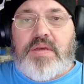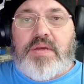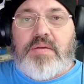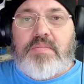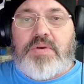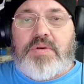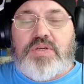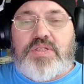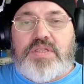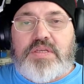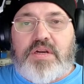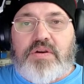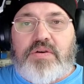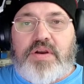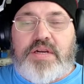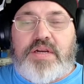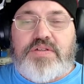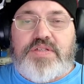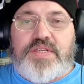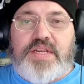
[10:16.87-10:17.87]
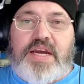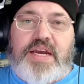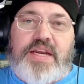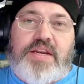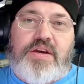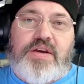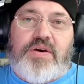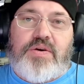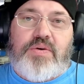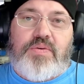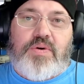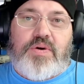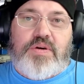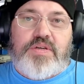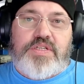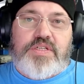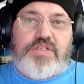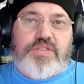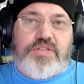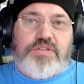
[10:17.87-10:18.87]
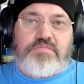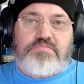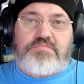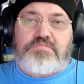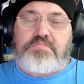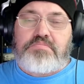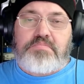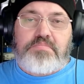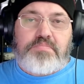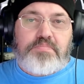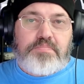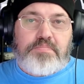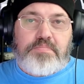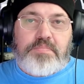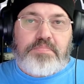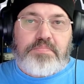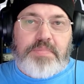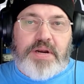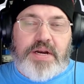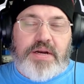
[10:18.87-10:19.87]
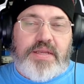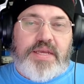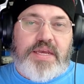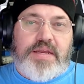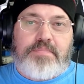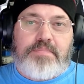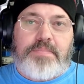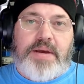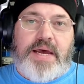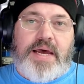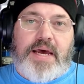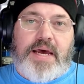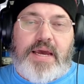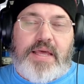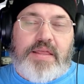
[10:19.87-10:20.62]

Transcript: Most of the creators that I know are just barely getting by.